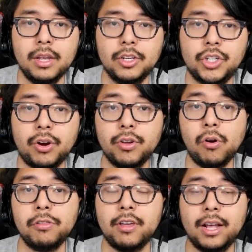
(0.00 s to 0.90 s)
Share
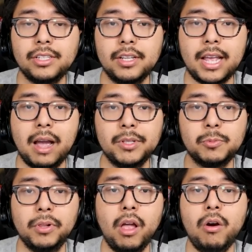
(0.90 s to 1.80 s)
your thoughts in the comments
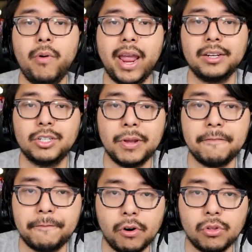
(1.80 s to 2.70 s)
below, and to be
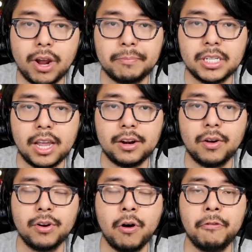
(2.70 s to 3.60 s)
further updated
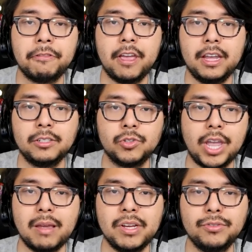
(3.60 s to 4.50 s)
on all things
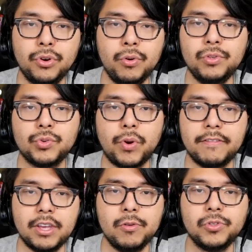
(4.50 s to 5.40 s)
gaming news,
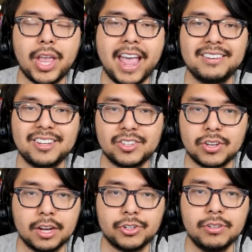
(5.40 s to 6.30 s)
reviews, and
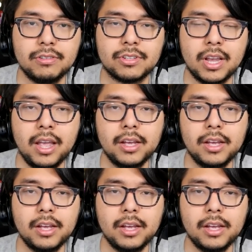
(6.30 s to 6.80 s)
discussions,